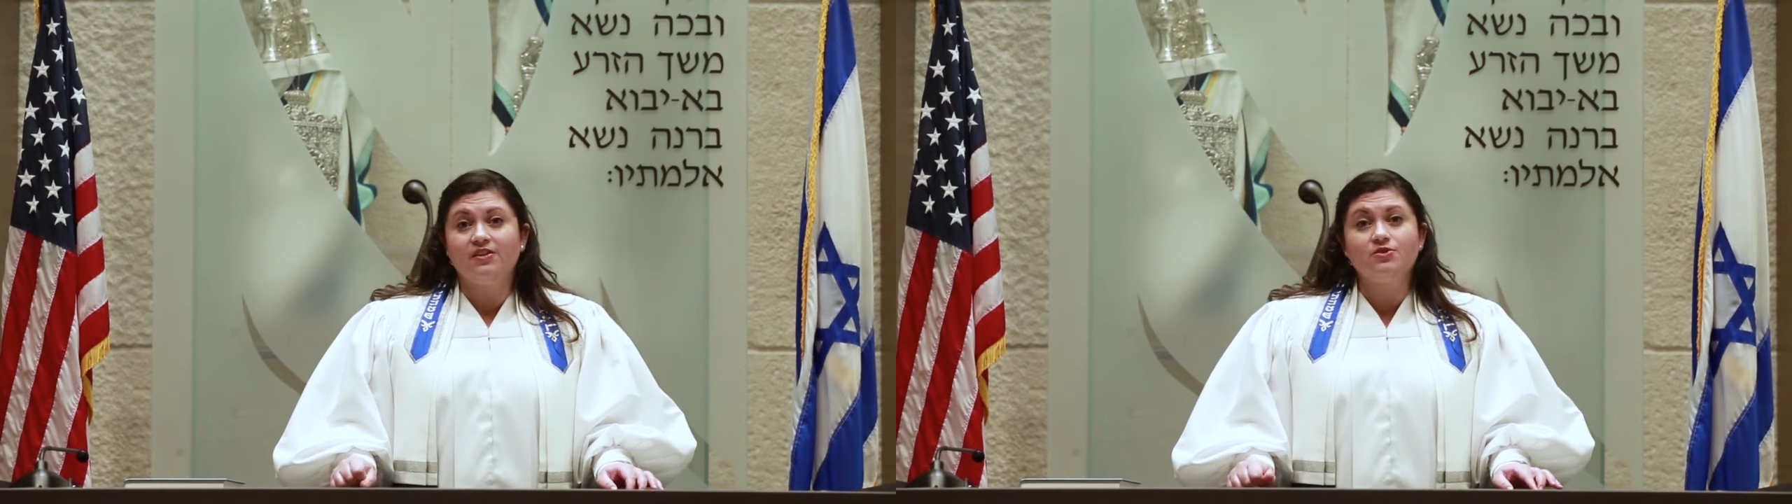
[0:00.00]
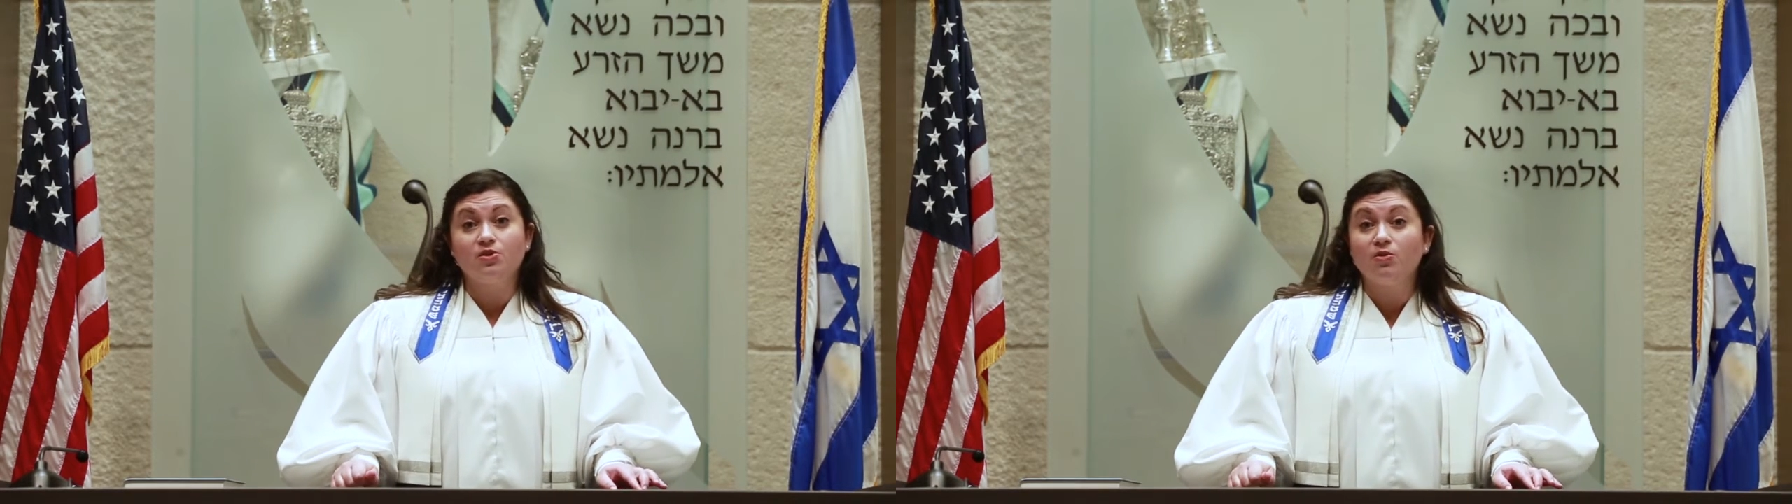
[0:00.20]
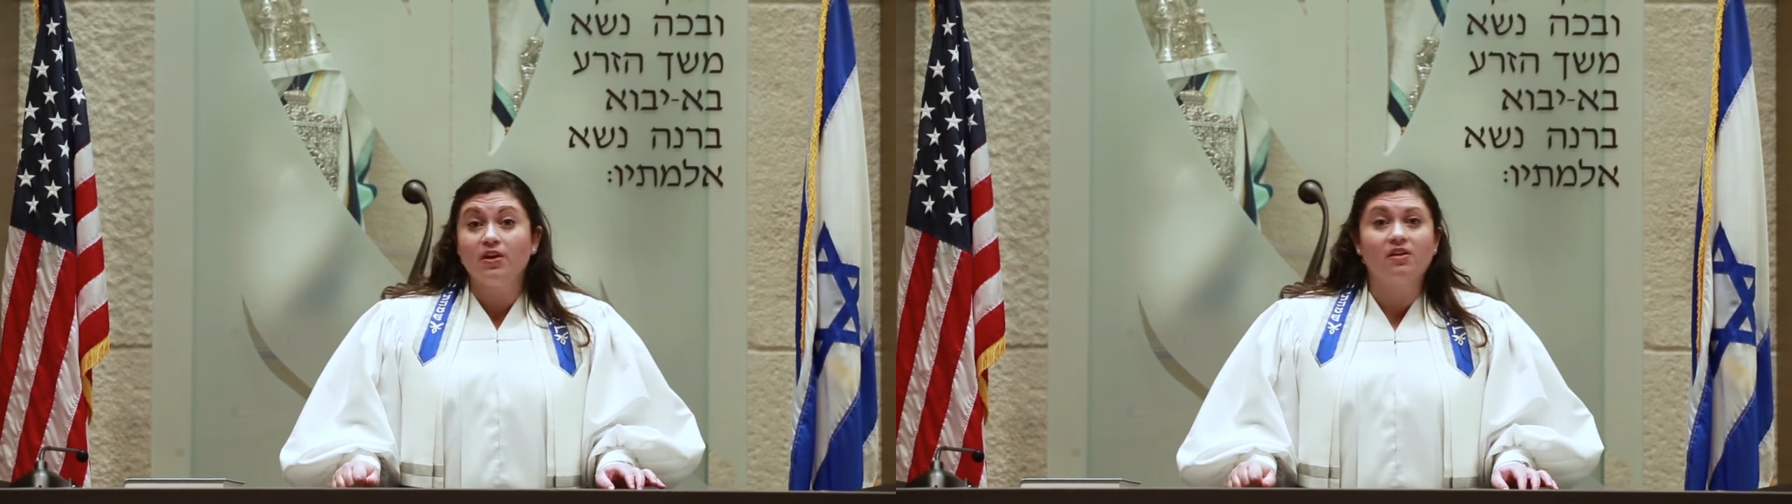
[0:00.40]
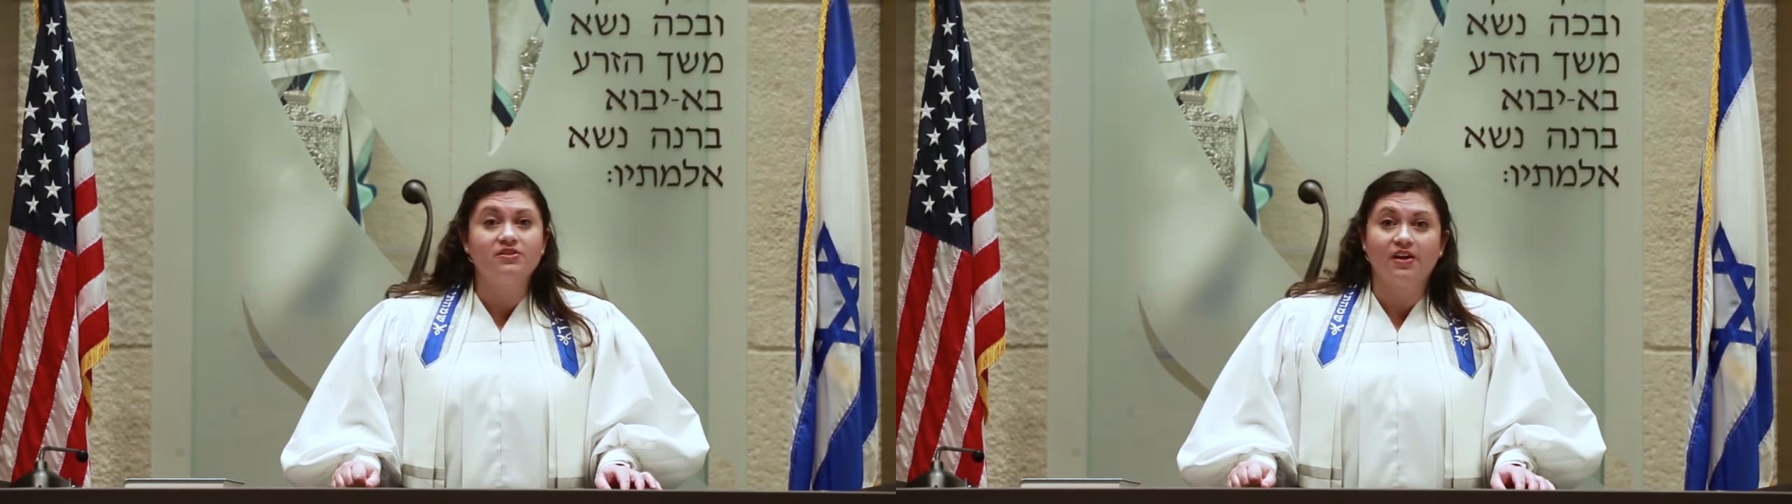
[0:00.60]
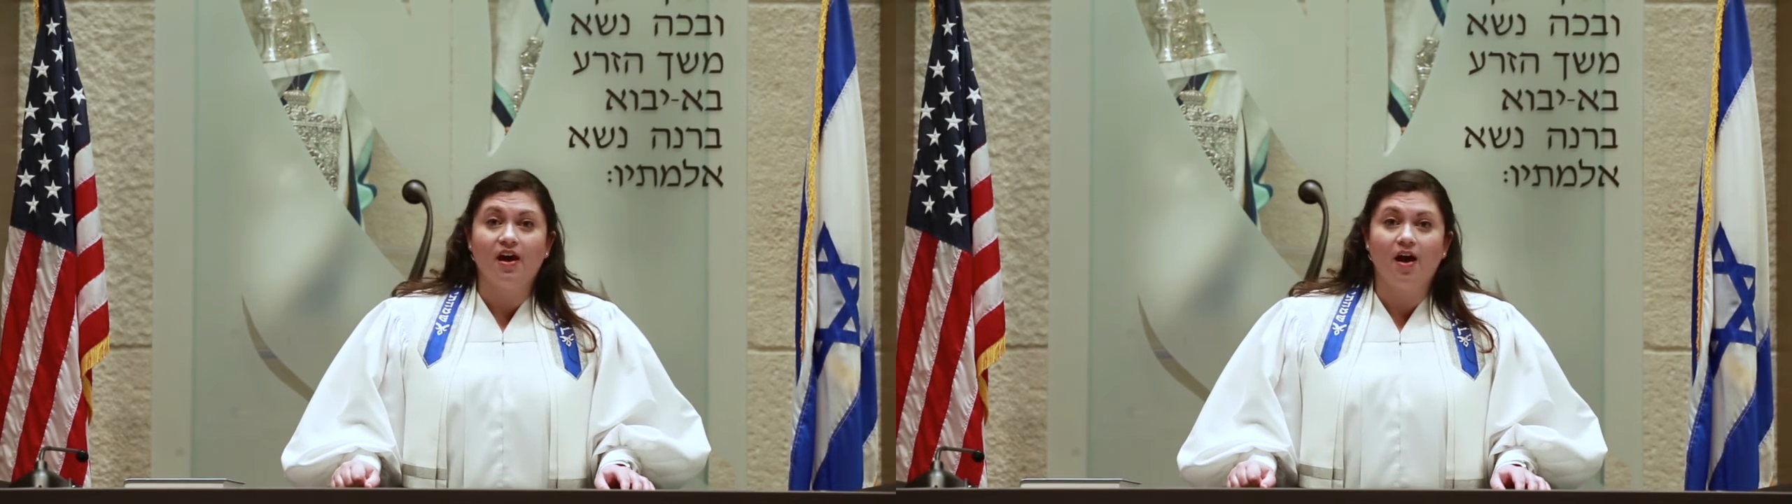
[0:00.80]
this new year
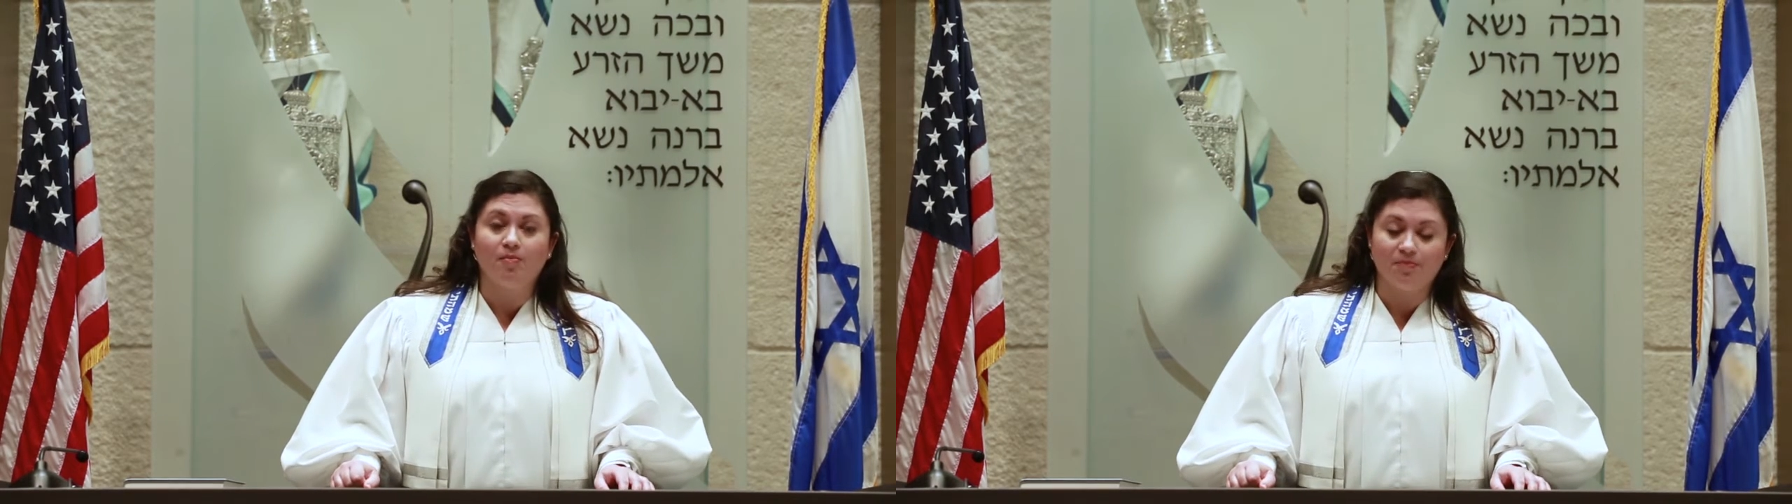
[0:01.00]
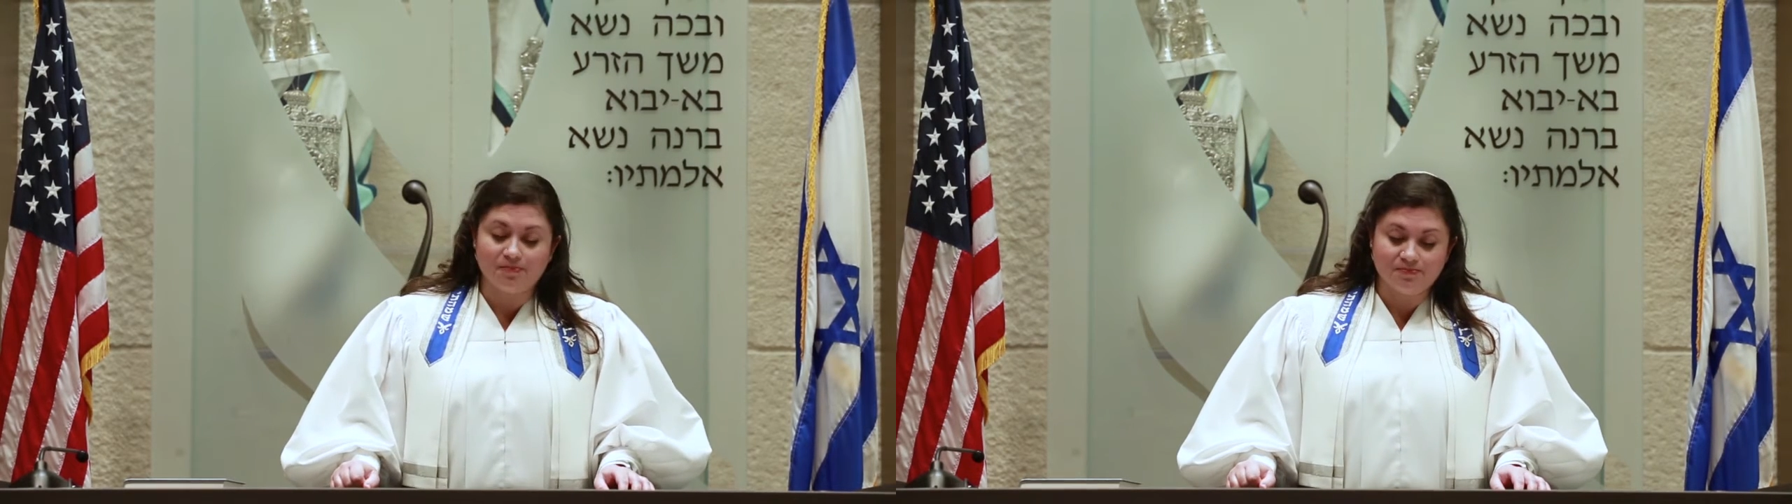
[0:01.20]
to come.